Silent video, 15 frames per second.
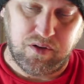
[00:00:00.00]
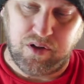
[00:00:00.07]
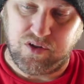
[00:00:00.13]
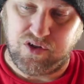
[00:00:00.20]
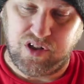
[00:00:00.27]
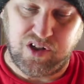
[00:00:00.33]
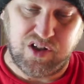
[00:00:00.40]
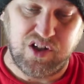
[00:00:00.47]

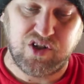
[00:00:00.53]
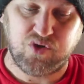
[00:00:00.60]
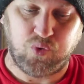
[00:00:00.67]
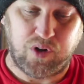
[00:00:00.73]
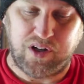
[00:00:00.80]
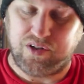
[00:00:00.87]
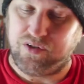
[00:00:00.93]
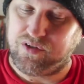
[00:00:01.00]
she's
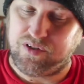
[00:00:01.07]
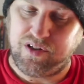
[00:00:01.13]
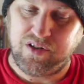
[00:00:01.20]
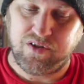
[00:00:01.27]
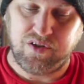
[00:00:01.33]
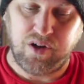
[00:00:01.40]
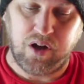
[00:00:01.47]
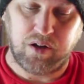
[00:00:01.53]
22, so these
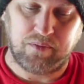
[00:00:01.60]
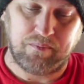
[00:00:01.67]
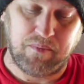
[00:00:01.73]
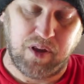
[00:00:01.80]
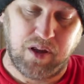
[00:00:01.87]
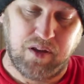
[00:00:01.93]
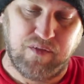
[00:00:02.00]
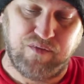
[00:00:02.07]
are young.
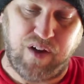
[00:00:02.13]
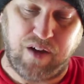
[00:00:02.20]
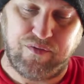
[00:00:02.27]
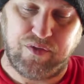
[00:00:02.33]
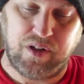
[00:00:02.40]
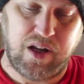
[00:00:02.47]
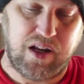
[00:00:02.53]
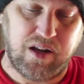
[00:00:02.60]

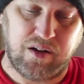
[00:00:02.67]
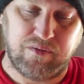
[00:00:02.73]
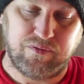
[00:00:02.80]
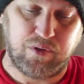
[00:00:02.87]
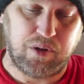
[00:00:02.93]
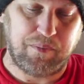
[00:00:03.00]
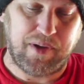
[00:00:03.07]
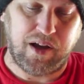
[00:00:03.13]
5'8",
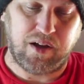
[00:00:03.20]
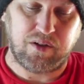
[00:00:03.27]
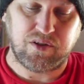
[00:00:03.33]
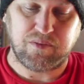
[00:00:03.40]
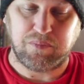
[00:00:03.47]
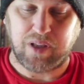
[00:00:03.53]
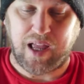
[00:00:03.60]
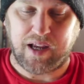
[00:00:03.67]
140 pounds,
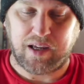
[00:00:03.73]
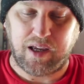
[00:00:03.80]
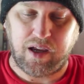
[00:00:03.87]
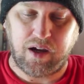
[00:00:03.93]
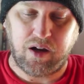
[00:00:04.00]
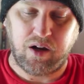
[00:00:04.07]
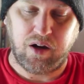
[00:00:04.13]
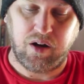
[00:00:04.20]
black
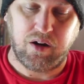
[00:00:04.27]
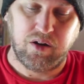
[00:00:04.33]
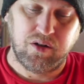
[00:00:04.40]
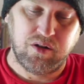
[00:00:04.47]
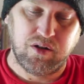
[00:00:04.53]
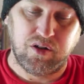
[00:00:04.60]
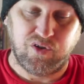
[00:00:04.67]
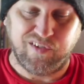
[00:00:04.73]
hair,
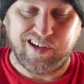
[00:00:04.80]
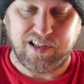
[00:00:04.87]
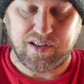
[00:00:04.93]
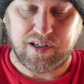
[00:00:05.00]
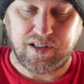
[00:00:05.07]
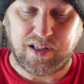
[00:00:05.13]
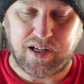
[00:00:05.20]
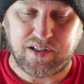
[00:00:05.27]
green
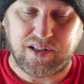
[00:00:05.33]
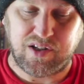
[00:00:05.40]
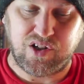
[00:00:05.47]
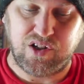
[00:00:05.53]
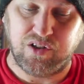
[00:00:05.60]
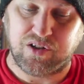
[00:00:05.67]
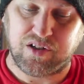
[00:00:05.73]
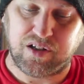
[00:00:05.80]
skin. Like I said,
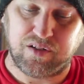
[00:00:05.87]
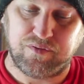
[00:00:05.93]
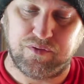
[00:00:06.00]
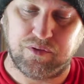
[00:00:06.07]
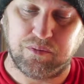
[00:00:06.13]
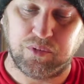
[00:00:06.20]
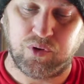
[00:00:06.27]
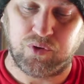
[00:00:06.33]
she looks like a
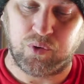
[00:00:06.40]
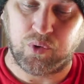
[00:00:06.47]
full-blown